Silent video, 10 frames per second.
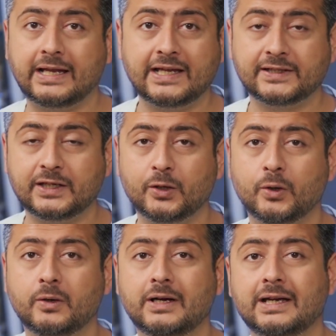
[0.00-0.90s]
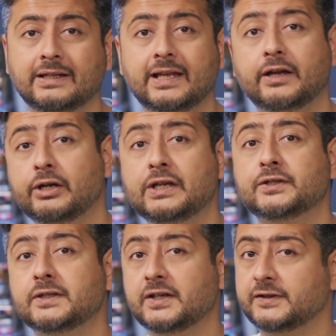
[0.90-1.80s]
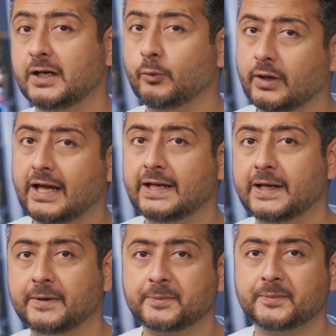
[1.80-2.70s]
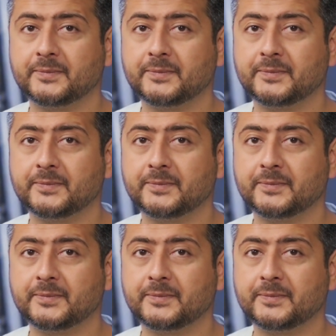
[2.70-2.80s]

and SEO, there is a silver lining.